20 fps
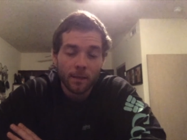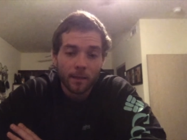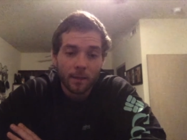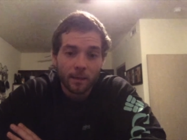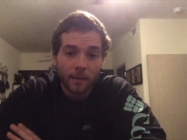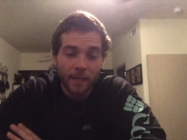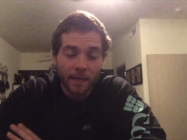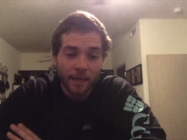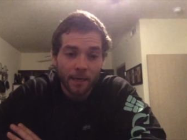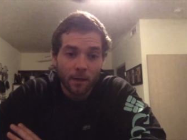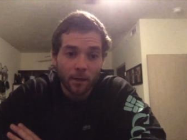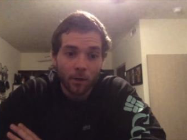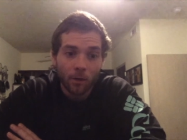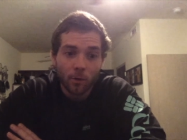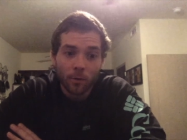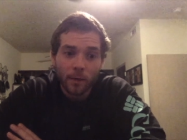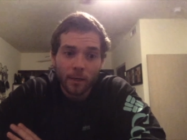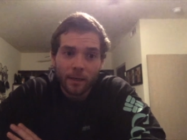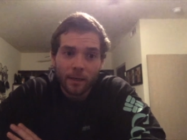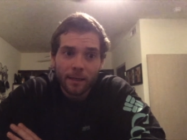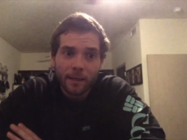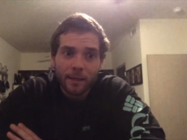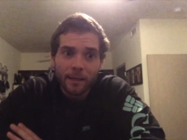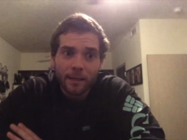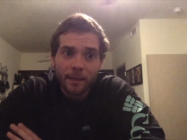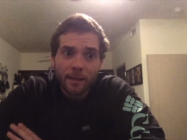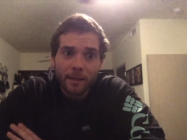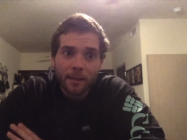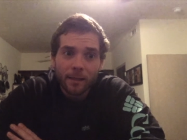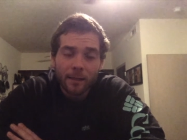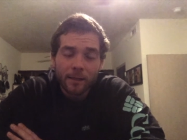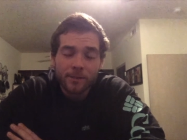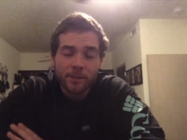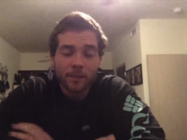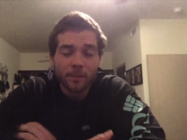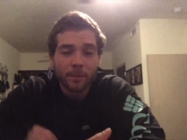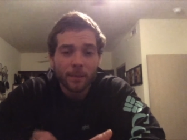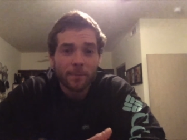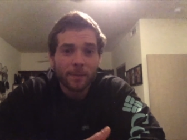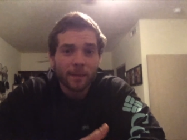Now, it's
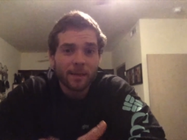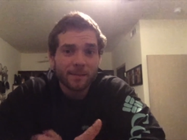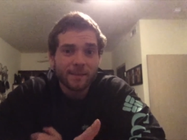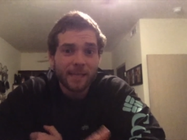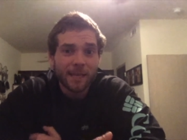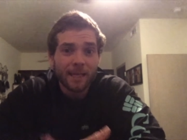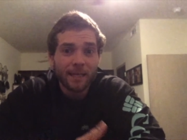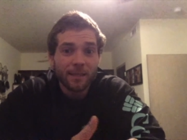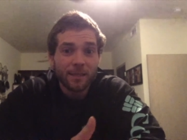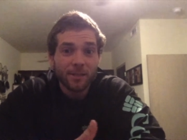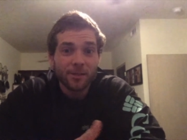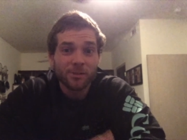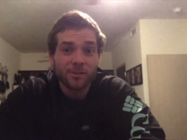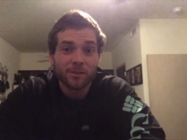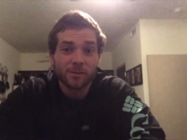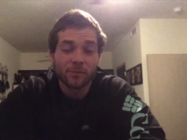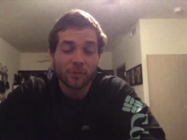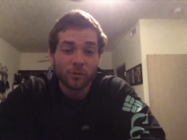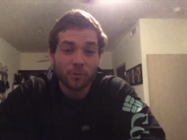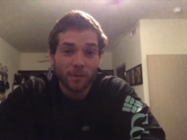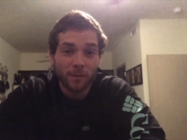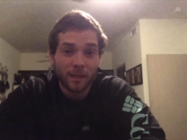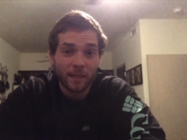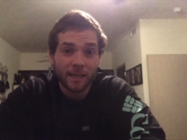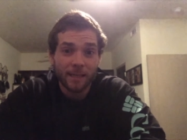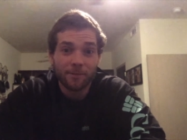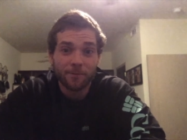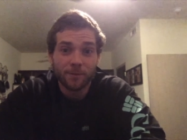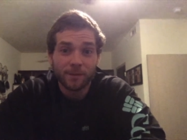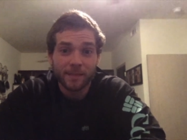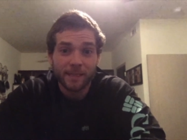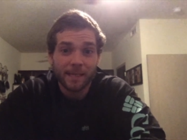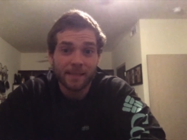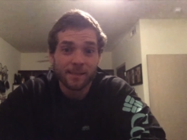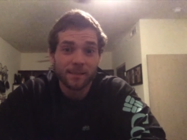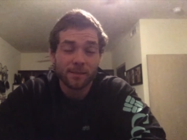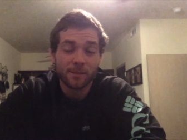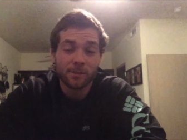going to be about 10 years of trying for Texas